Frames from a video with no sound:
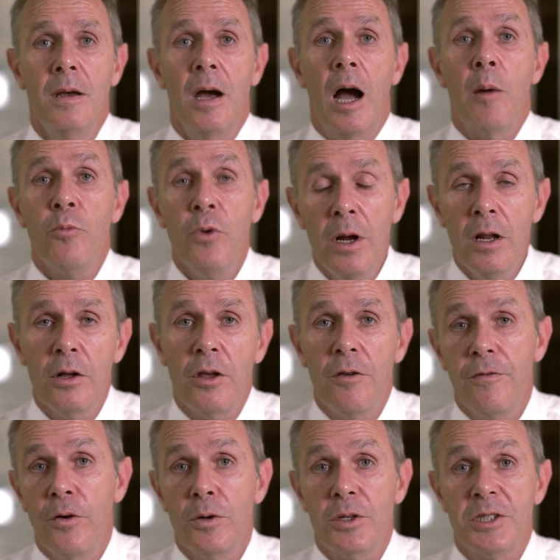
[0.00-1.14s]
I'm really looking
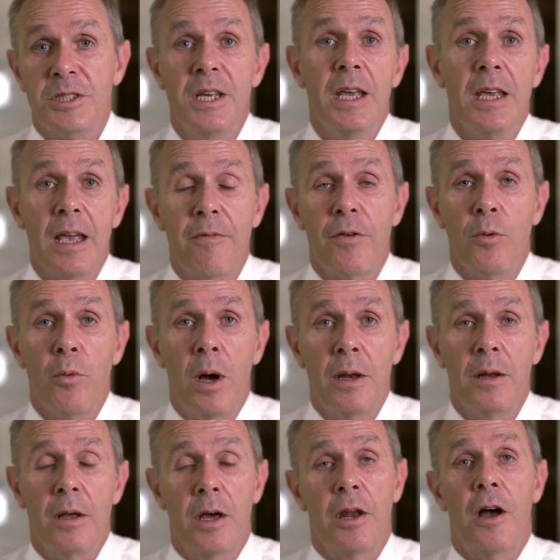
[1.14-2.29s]
forward to seeing
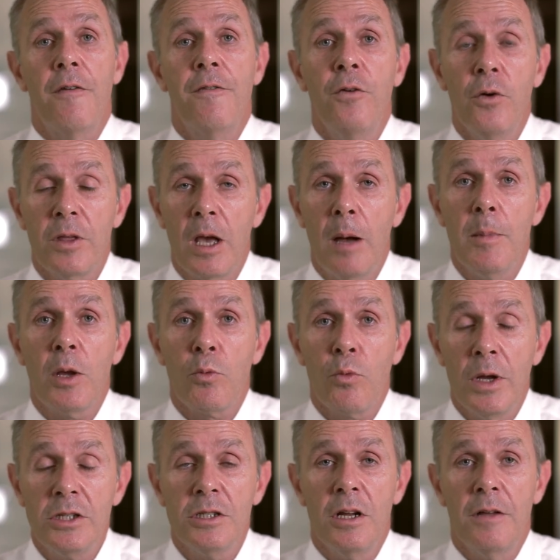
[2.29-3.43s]
everyone at our forthcoming
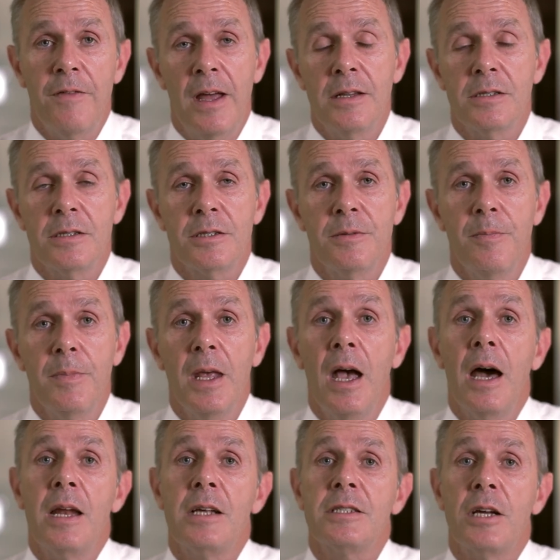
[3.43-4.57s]
regional events
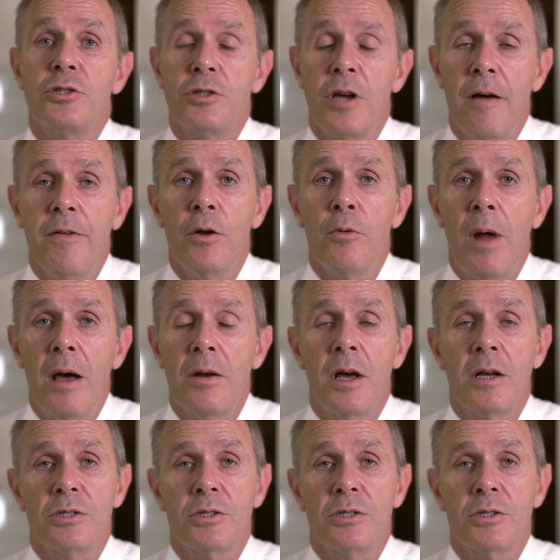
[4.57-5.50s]
and as I travel around our